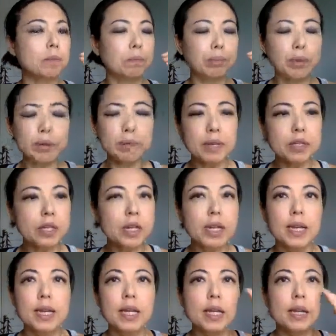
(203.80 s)
pretty much
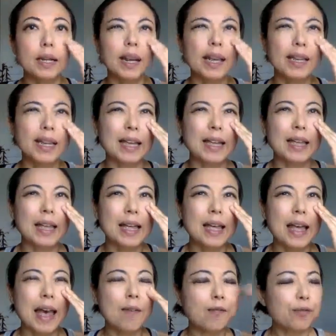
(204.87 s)
like
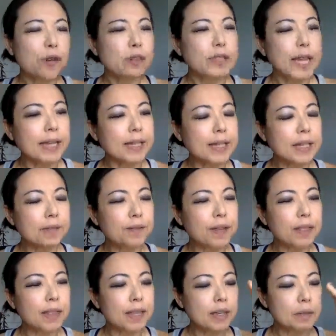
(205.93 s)
at first I didn't even
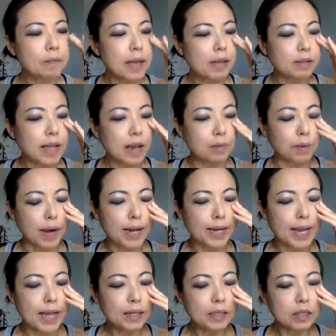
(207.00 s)
think about that, right?
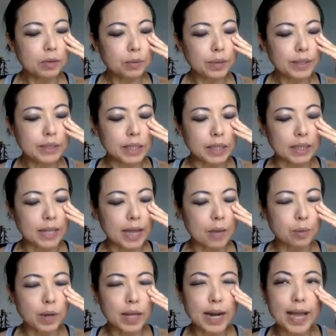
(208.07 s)
Until recently I
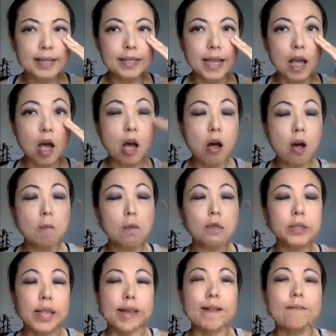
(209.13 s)
realized that
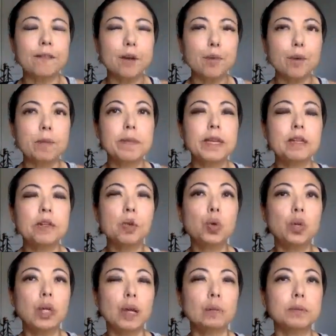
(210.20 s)
almost every woman who
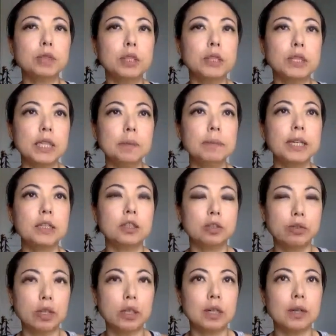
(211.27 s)
comes to see me
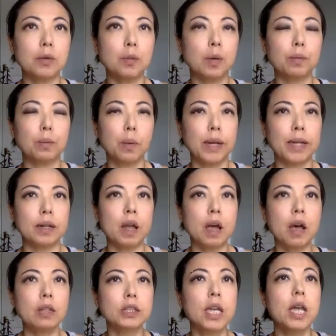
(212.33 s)
struggling with weight
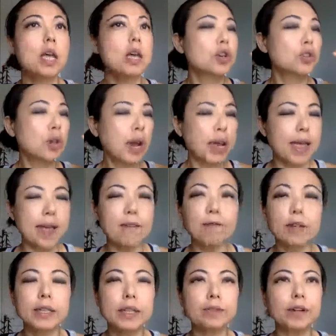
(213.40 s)
loss try every
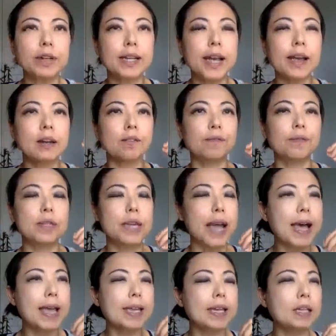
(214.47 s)
different kind of
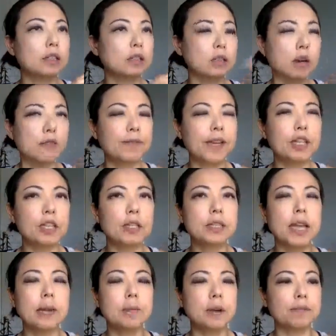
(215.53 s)
diet, starvation
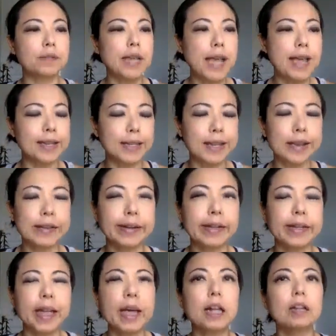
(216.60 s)
type of diet, counting
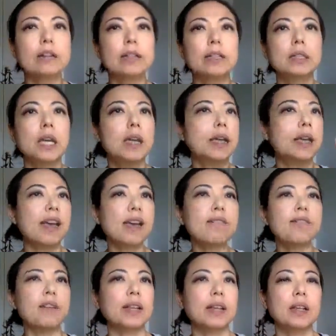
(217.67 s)
calories,
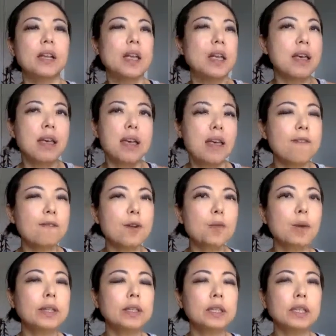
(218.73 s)
everything.
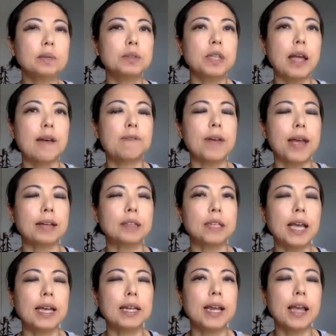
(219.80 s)
Everyone seems to have
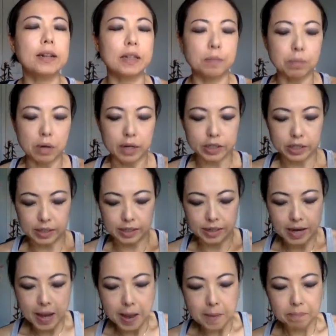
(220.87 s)
anxiety and depression.
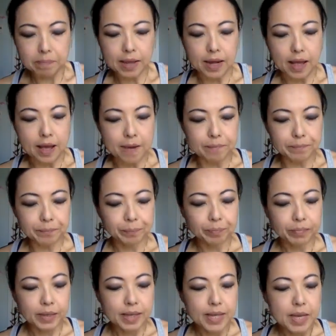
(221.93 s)
But
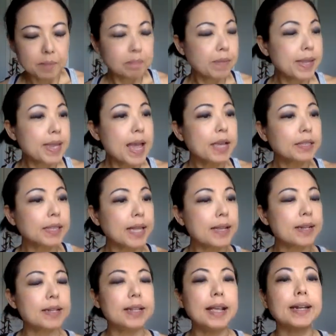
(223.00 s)
yeah, then
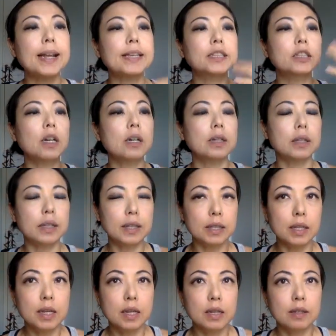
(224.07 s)
I
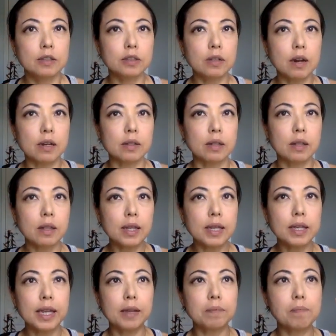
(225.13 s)
start
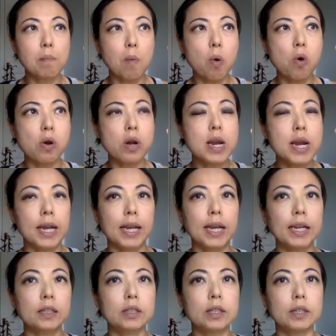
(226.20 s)
thinking more
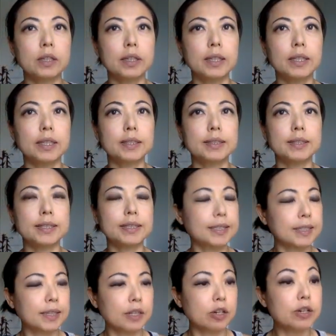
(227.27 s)
into this
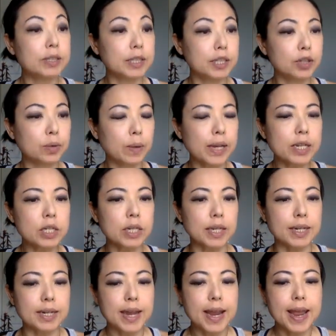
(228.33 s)
their situation,
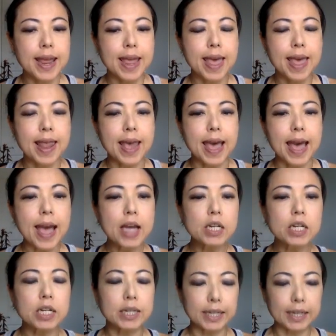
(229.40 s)
and I
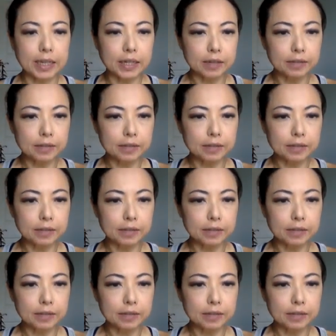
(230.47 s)
actually